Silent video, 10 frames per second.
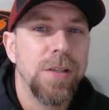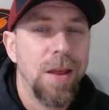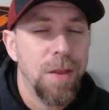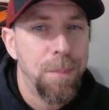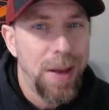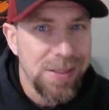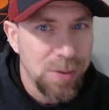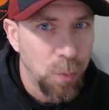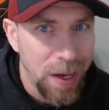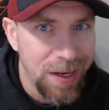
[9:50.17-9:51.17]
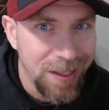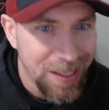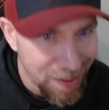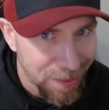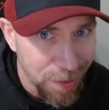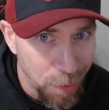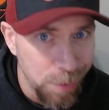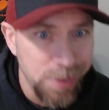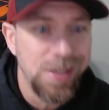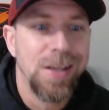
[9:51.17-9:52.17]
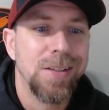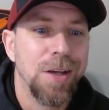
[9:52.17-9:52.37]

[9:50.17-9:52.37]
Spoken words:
the best way to get those is